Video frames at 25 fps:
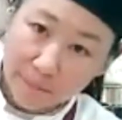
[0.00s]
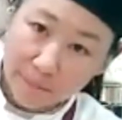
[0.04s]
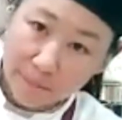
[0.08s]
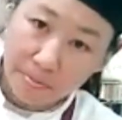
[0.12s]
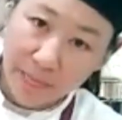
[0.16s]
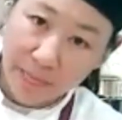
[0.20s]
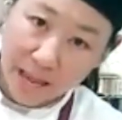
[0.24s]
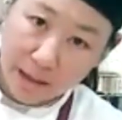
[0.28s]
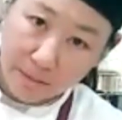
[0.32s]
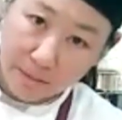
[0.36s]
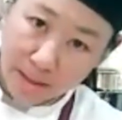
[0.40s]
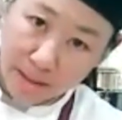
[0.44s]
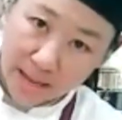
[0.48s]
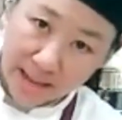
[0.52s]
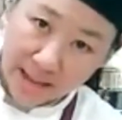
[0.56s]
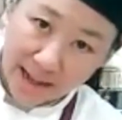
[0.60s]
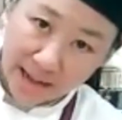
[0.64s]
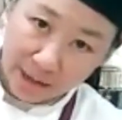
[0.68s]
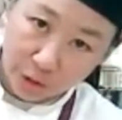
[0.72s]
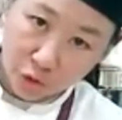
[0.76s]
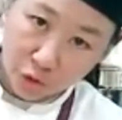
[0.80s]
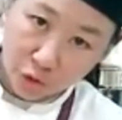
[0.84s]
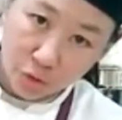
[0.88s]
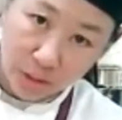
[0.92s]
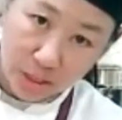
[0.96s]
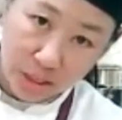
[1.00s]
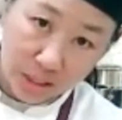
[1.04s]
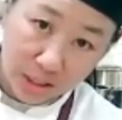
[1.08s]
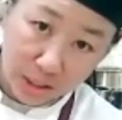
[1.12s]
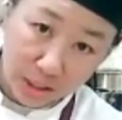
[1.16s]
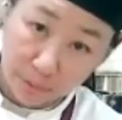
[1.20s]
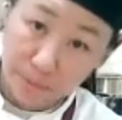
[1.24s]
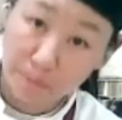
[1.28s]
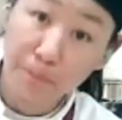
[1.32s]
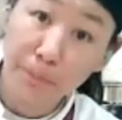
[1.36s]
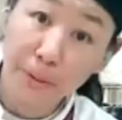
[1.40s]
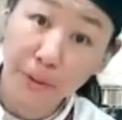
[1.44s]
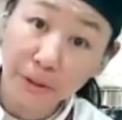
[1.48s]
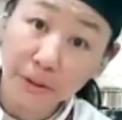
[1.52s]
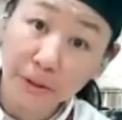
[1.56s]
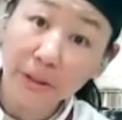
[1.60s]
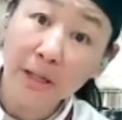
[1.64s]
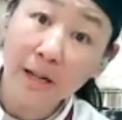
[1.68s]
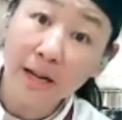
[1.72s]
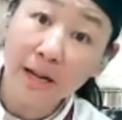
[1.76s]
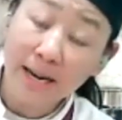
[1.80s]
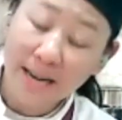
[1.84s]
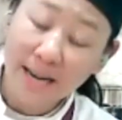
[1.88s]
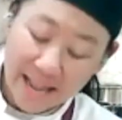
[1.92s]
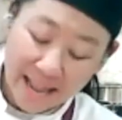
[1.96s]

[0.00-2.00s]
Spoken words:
they may actually dimple